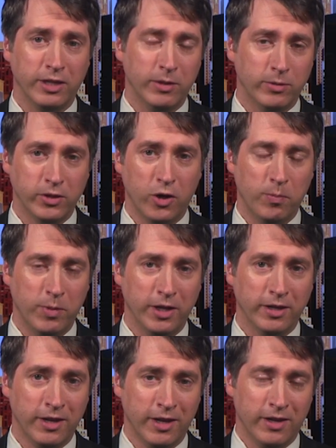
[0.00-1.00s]
Lee was
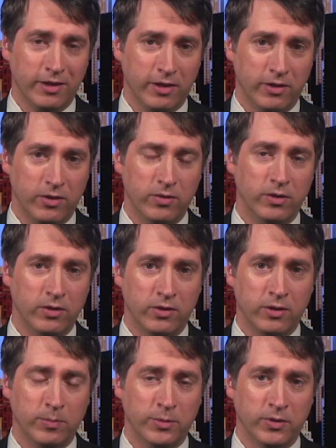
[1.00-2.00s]
hoping that the Union
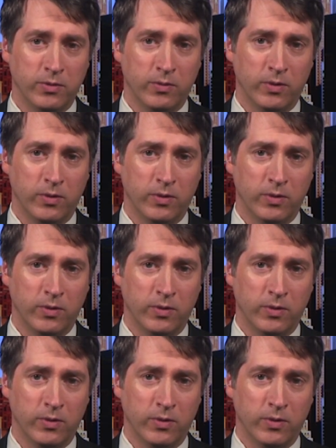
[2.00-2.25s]
troops,